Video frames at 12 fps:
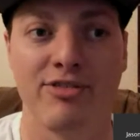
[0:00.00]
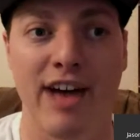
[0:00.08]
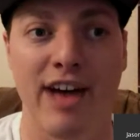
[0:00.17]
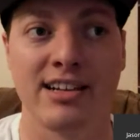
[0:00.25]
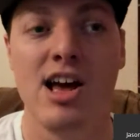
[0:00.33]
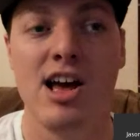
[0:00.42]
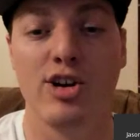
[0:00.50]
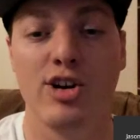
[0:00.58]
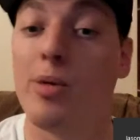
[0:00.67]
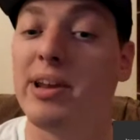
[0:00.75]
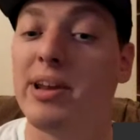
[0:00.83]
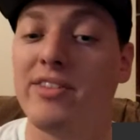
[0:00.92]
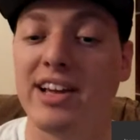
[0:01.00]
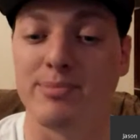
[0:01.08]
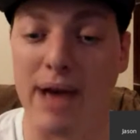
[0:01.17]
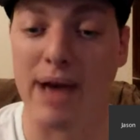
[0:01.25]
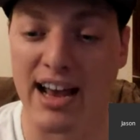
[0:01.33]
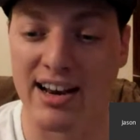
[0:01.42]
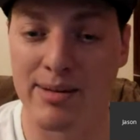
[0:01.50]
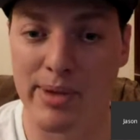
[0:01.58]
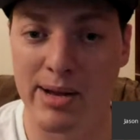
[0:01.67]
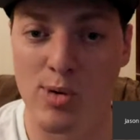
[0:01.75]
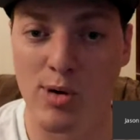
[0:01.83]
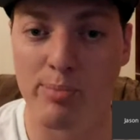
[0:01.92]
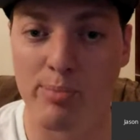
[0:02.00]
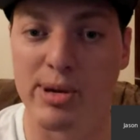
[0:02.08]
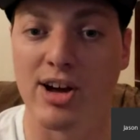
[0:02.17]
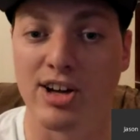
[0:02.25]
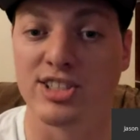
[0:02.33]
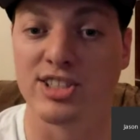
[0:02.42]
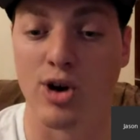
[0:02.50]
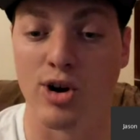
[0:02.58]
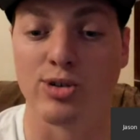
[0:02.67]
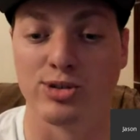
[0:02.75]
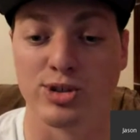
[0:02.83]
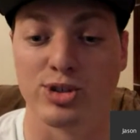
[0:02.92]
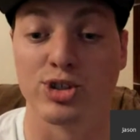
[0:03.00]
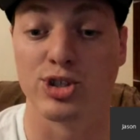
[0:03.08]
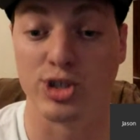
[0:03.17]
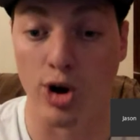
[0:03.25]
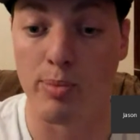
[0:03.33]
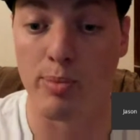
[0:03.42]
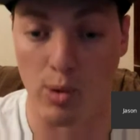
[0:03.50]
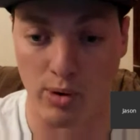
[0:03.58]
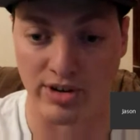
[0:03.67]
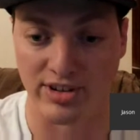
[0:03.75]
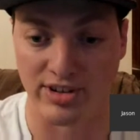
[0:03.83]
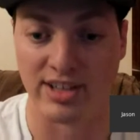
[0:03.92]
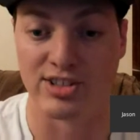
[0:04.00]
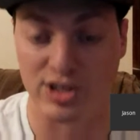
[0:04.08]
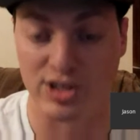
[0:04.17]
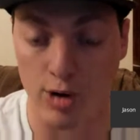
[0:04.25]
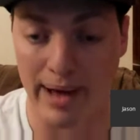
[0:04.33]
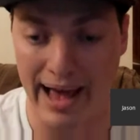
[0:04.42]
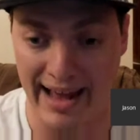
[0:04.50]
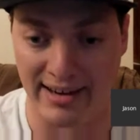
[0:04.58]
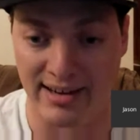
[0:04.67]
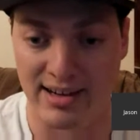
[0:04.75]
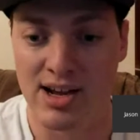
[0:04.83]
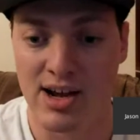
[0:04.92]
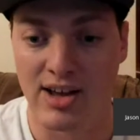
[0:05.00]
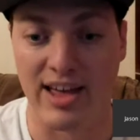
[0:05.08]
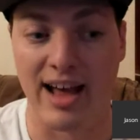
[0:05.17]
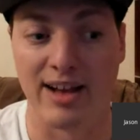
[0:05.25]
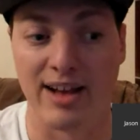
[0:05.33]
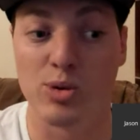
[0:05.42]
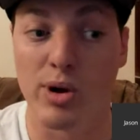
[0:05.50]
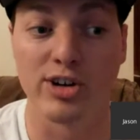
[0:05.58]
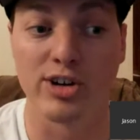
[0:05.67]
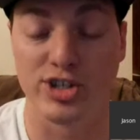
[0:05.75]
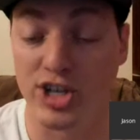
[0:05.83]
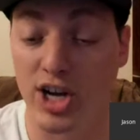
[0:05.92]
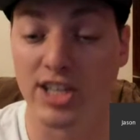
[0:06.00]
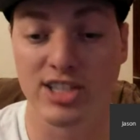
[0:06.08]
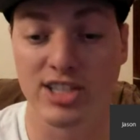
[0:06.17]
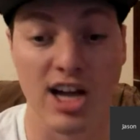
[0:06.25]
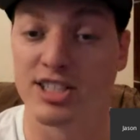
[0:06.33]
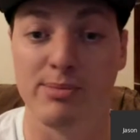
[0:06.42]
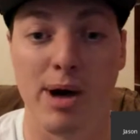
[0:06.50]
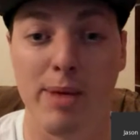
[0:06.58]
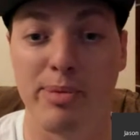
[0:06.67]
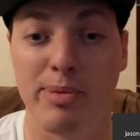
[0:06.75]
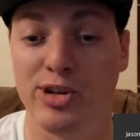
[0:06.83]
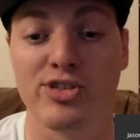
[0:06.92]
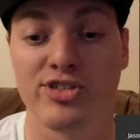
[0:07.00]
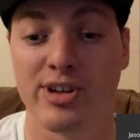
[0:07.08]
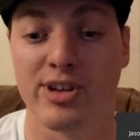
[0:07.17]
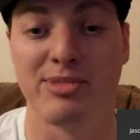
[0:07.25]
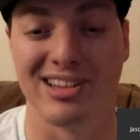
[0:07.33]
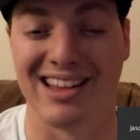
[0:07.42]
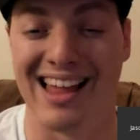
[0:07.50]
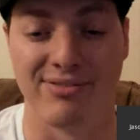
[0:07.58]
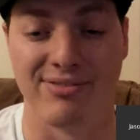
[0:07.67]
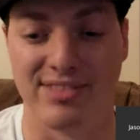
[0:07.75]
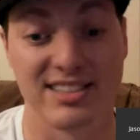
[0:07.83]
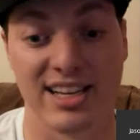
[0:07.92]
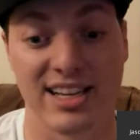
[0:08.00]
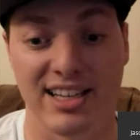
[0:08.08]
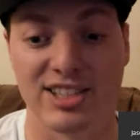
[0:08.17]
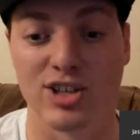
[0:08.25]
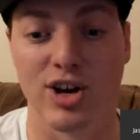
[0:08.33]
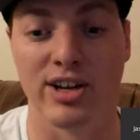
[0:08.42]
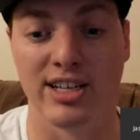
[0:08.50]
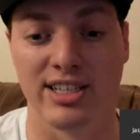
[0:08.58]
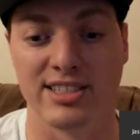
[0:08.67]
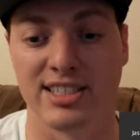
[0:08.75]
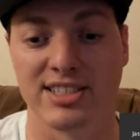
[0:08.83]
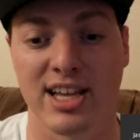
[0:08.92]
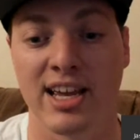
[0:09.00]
In fact, nobody even gets mad at him anymore because his articles are so porous and so bad that Twitter just cuts him up and uses him to laugh. That's it. That's all it is.